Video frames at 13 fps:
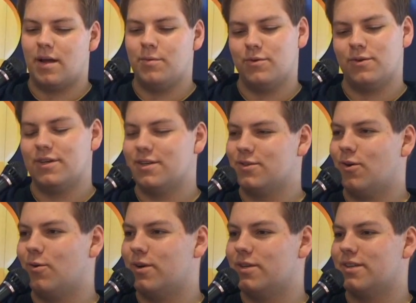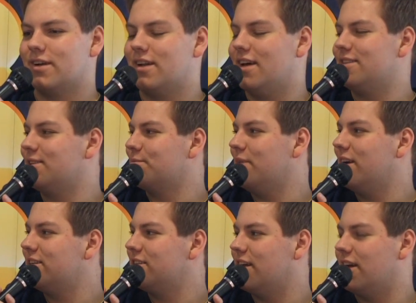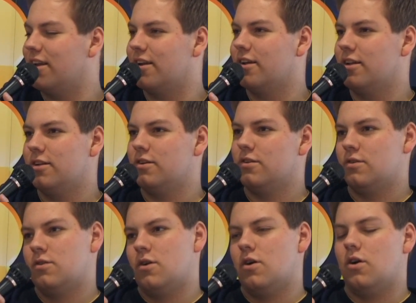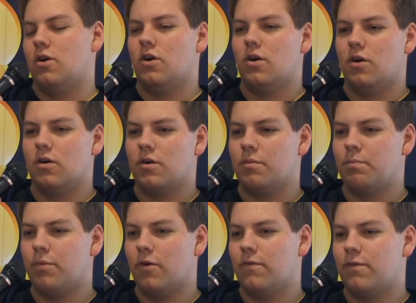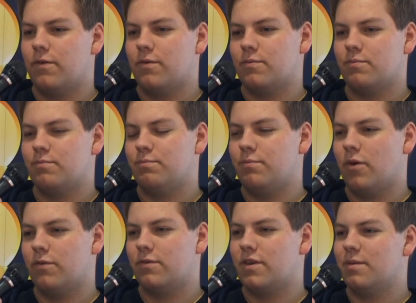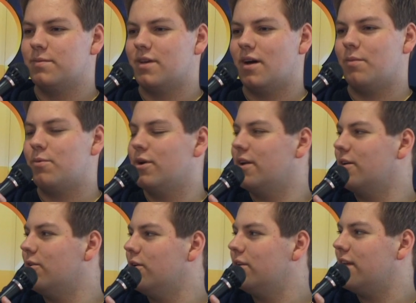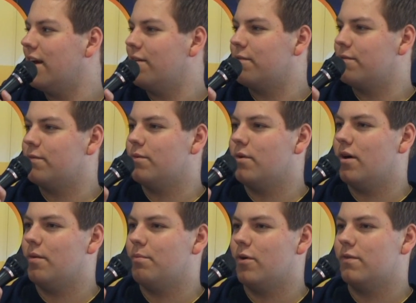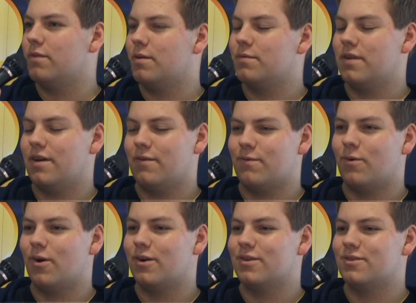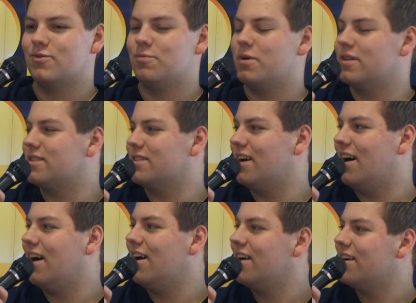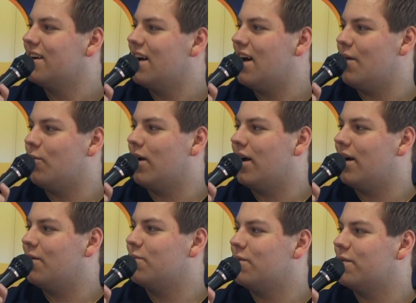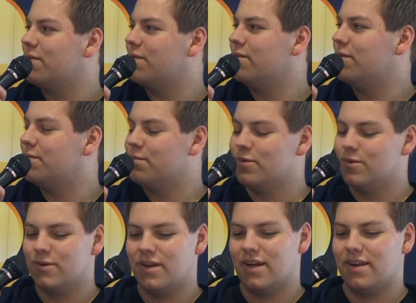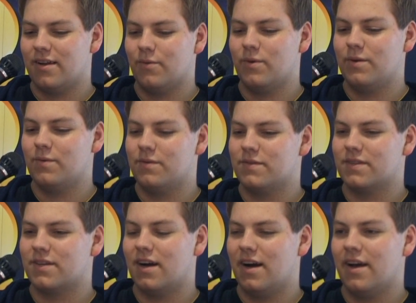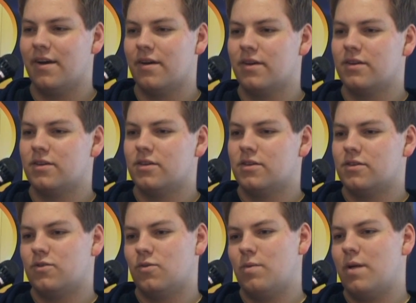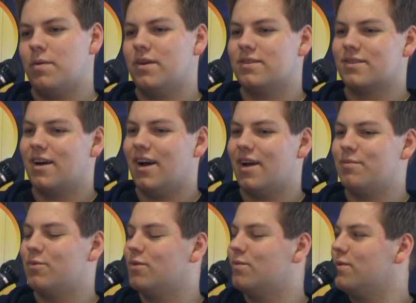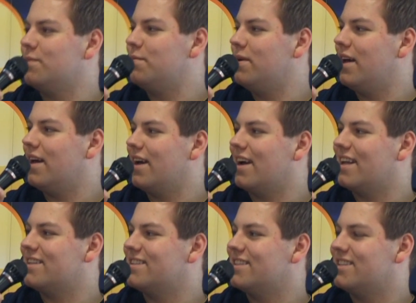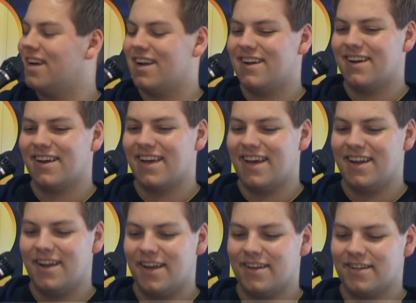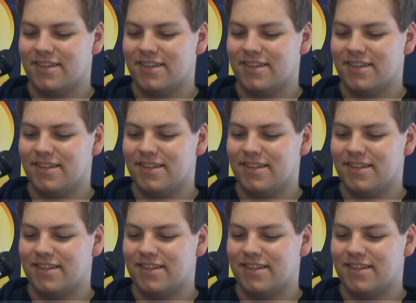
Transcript: WE is always a classic match, and both teams are pretty good. They have both teams have one superstar, MYM with Moon and we with Sky. So maybe Sky and Moon will play against each other again,